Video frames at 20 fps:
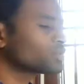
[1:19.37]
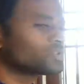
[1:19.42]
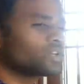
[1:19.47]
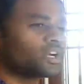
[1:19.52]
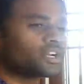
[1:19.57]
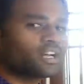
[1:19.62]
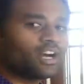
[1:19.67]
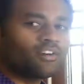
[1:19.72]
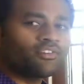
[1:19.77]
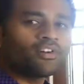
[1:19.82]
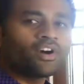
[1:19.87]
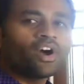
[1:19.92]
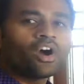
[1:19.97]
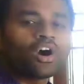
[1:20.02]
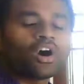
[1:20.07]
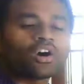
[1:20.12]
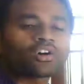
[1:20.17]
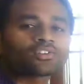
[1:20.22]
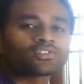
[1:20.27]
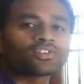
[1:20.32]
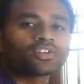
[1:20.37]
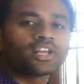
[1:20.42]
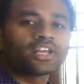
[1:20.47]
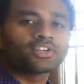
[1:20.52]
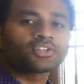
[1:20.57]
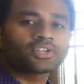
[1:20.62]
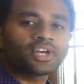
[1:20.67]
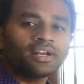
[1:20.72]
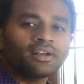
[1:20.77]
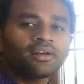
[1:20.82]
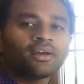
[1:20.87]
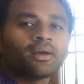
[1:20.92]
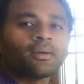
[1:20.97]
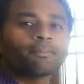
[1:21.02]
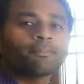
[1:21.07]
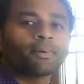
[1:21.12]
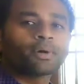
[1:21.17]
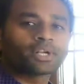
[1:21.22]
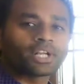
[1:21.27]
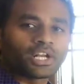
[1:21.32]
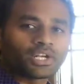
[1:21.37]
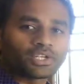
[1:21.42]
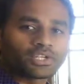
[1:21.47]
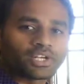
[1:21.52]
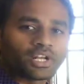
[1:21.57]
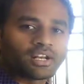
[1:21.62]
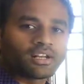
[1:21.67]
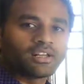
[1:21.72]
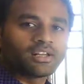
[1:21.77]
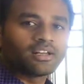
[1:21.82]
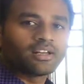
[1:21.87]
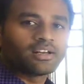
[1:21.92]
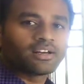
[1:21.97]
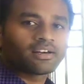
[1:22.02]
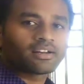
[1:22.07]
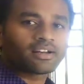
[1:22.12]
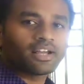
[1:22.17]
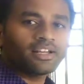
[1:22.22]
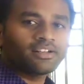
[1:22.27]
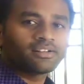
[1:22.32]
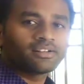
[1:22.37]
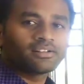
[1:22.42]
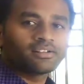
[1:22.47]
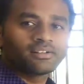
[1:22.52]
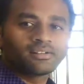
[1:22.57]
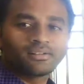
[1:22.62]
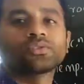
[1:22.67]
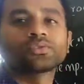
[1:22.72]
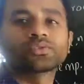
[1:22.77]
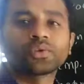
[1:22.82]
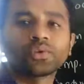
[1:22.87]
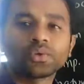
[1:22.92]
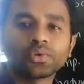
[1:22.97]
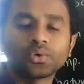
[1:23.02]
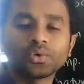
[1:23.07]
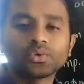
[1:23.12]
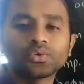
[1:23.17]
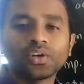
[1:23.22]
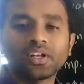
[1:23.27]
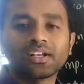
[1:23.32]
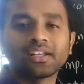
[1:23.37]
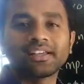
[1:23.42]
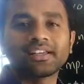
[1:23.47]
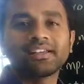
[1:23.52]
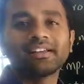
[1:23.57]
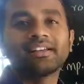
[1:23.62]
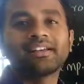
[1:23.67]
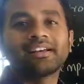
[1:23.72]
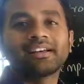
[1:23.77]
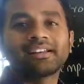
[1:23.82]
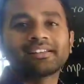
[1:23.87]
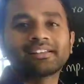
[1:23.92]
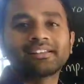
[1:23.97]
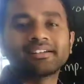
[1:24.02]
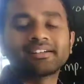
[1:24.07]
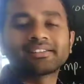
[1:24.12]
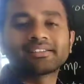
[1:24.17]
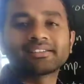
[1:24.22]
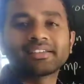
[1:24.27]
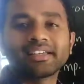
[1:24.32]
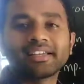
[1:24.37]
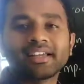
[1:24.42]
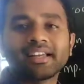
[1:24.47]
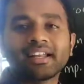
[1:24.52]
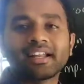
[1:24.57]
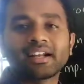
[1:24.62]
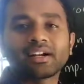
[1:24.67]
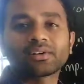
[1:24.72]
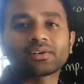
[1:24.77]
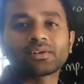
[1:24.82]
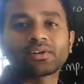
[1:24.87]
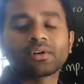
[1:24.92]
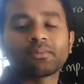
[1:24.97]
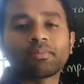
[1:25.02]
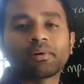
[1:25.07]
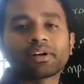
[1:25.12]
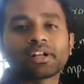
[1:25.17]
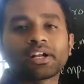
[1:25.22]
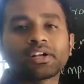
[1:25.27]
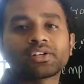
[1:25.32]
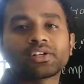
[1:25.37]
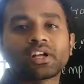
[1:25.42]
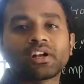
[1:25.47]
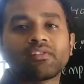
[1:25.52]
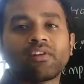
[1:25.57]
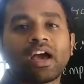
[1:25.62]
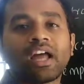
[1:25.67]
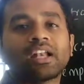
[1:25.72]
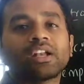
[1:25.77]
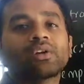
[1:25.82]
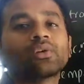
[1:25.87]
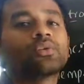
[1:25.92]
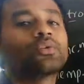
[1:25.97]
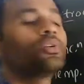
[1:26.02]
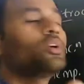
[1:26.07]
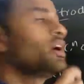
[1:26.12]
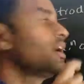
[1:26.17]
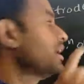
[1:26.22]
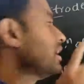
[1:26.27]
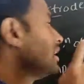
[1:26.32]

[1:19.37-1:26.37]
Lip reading: to that of oxidation potential, right? So usually the single electrode potential value